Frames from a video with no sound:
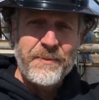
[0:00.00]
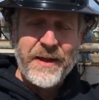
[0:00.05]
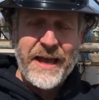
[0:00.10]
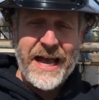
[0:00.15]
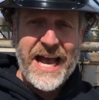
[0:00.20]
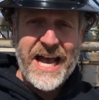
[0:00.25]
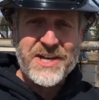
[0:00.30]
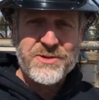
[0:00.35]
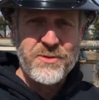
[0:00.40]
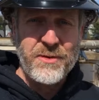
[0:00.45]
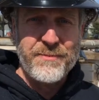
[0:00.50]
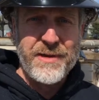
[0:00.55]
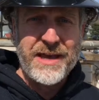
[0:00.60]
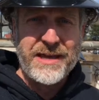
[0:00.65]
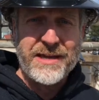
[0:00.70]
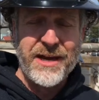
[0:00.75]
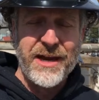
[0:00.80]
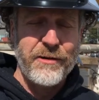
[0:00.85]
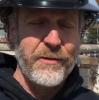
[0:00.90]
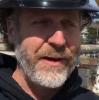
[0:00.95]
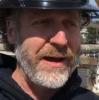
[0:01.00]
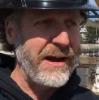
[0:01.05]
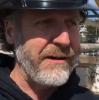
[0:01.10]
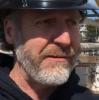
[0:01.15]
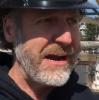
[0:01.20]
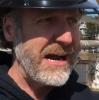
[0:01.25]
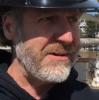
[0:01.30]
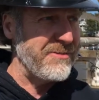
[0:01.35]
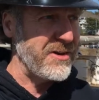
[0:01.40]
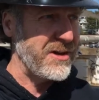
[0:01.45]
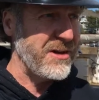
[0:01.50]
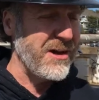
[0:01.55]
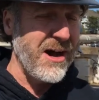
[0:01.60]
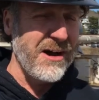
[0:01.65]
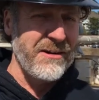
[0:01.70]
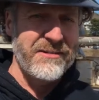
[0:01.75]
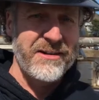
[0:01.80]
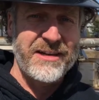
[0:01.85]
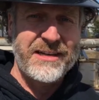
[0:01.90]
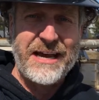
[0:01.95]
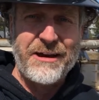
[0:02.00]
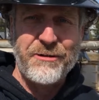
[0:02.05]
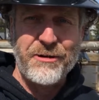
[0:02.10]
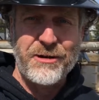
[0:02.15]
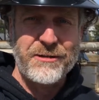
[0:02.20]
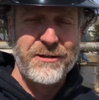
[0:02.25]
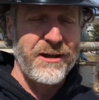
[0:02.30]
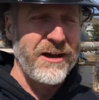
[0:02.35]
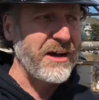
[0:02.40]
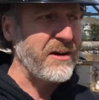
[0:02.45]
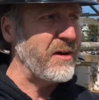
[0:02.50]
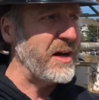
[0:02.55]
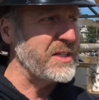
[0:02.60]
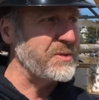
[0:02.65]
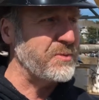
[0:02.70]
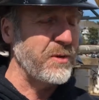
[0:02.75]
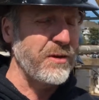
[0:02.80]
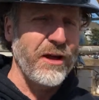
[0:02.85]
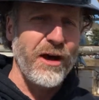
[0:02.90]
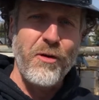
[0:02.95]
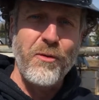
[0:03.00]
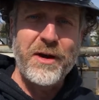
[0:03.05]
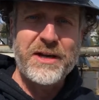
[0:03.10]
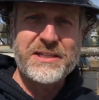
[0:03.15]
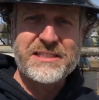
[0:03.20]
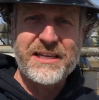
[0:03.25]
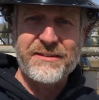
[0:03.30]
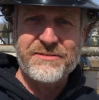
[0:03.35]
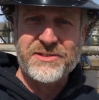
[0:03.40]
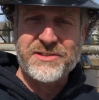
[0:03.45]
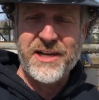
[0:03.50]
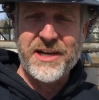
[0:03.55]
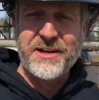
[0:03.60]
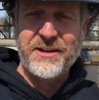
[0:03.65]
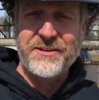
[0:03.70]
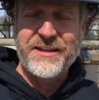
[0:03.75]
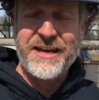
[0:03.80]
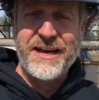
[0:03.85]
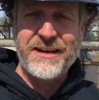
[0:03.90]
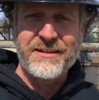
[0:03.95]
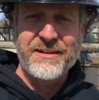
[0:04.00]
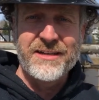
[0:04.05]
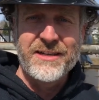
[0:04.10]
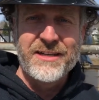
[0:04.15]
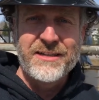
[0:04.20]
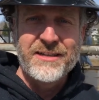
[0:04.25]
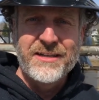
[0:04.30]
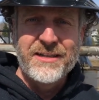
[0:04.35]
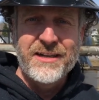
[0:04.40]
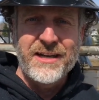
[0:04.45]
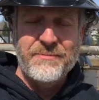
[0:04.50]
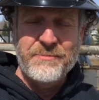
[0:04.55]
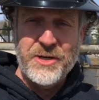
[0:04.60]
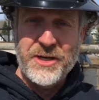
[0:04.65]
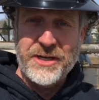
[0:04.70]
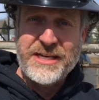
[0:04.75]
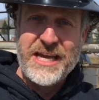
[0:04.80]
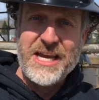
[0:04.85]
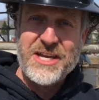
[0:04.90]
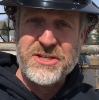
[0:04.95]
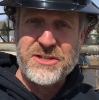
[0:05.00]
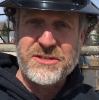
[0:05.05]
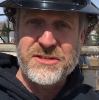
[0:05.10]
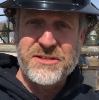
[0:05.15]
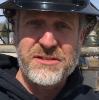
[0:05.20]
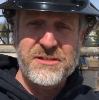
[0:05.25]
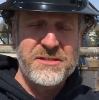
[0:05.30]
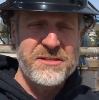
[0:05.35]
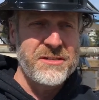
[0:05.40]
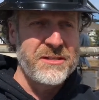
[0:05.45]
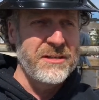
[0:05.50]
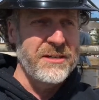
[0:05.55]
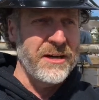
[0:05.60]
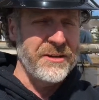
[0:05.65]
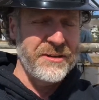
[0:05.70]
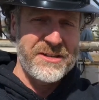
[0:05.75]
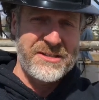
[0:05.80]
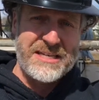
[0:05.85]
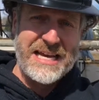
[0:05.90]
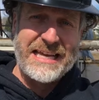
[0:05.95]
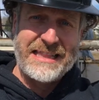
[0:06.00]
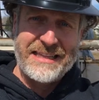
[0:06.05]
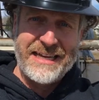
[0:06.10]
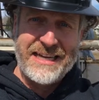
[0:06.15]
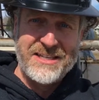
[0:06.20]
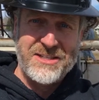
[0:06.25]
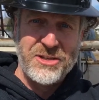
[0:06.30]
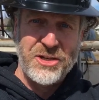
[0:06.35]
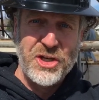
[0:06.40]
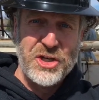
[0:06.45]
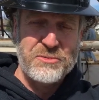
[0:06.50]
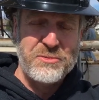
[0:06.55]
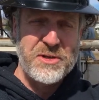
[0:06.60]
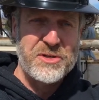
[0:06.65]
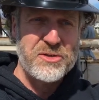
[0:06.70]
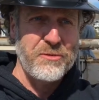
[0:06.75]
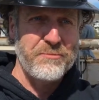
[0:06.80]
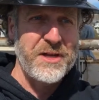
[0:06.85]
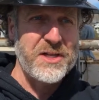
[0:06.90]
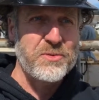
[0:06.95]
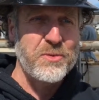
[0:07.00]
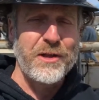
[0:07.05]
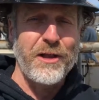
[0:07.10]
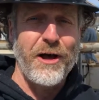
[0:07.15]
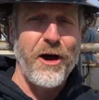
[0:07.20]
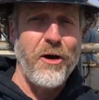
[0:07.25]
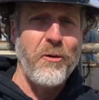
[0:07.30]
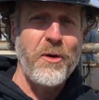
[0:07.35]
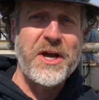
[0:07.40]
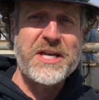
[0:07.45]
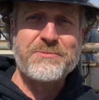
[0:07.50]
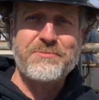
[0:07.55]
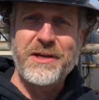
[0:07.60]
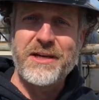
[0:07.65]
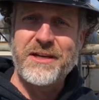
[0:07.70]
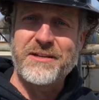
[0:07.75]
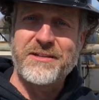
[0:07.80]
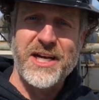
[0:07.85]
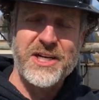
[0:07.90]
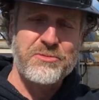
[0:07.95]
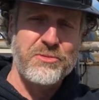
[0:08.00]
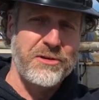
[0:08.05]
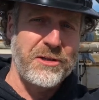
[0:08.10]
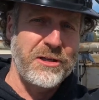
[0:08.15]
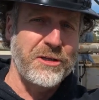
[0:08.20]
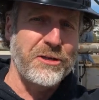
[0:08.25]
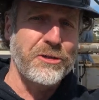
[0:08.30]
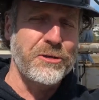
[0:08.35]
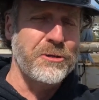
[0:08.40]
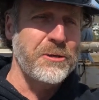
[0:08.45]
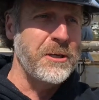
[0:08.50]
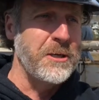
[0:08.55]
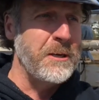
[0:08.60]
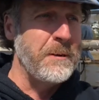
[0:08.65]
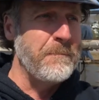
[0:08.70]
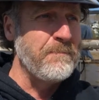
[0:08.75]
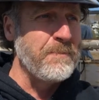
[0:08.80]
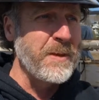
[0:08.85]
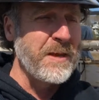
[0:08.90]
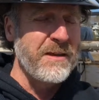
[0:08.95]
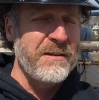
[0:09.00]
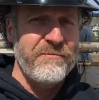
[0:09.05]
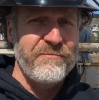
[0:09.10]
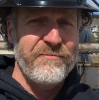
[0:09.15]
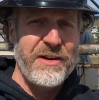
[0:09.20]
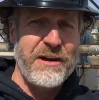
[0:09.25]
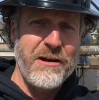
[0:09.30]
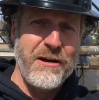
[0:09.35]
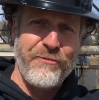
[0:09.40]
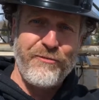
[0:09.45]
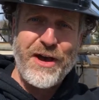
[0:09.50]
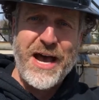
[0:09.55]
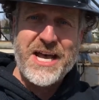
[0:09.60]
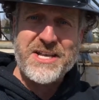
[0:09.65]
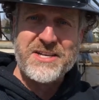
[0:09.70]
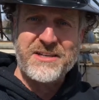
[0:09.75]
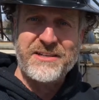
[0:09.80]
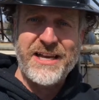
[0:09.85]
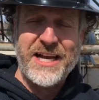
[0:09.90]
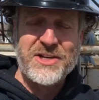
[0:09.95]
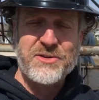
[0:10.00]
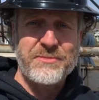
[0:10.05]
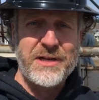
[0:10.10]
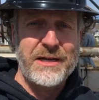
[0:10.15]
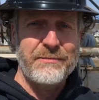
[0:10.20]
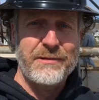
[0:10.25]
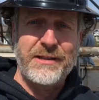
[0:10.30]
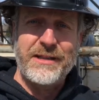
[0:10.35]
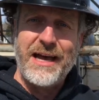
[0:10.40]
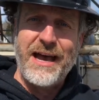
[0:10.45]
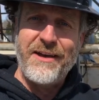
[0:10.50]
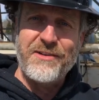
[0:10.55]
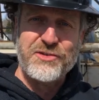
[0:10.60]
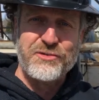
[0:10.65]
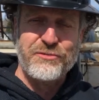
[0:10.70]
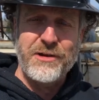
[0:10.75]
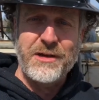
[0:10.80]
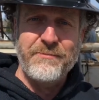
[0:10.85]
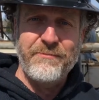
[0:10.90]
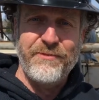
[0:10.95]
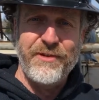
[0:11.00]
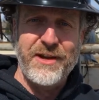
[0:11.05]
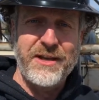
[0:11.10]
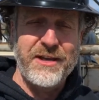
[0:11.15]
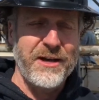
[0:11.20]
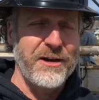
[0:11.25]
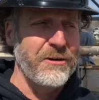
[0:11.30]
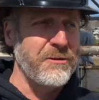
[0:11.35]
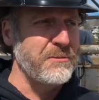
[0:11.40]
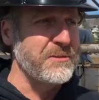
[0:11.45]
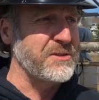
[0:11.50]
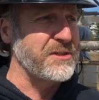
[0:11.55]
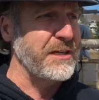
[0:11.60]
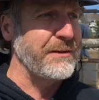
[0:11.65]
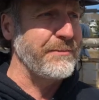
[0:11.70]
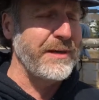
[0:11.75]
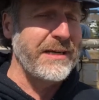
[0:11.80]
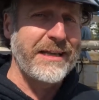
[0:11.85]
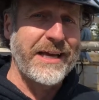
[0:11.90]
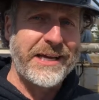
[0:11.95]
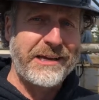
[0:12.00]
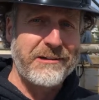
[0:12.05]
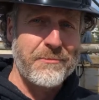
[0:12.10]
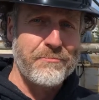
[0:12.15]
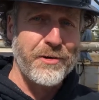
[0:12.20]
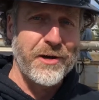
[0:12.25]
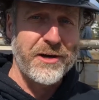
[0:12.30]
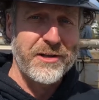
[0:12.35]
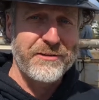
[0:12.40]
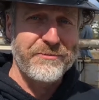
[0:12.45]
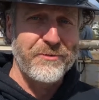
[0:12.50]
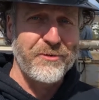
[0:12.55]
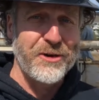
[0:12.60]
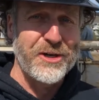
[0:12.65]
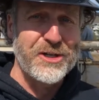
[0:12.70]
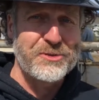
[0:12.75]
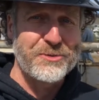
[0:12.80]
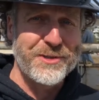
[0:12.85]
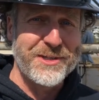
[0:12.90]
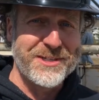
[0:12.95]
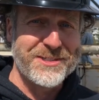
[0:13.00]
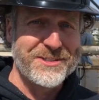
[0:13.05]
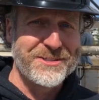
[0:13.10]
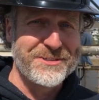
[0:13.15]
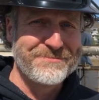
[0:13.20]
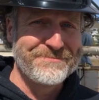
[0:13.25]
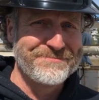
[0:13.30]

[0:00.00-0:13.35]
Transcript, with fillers: as we make our way around the continent counterclockwise, we'll always have sight on that communications, on the satellite, excuse me, so it means we'll always be in touch with you. Very fast connection, be able to live stream video. It's gonna be like you're a part of the voyage with us.